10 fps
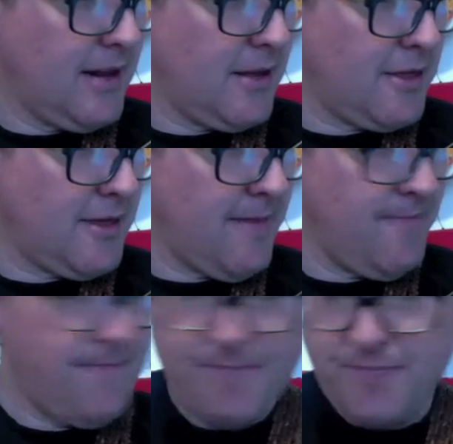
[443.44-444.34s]

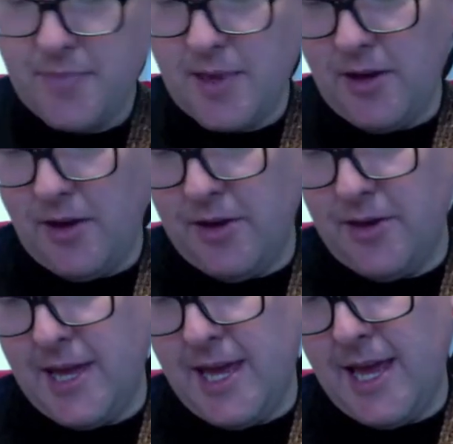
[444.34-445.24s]
thumb on
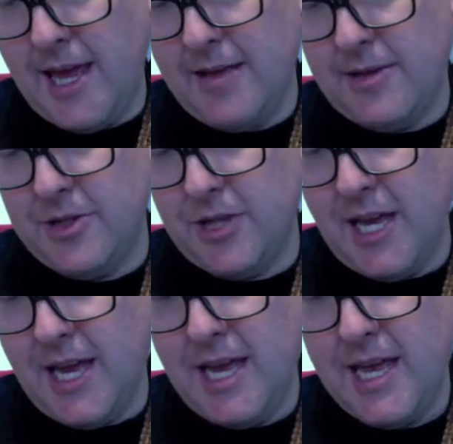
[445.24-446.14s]
the
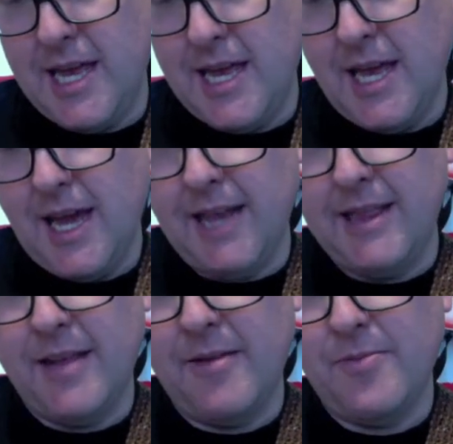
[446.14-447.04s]
G, and
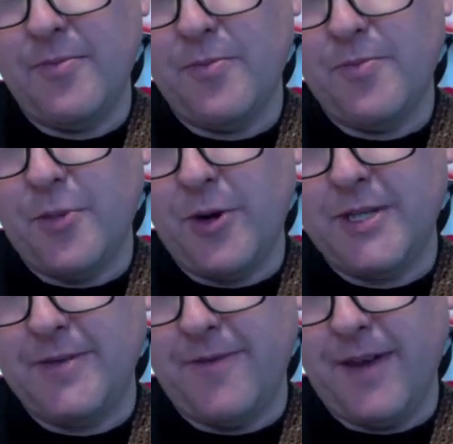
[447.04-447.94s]
then
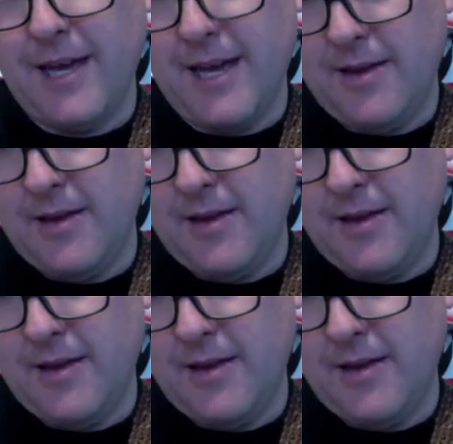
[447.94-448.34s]
pointer finger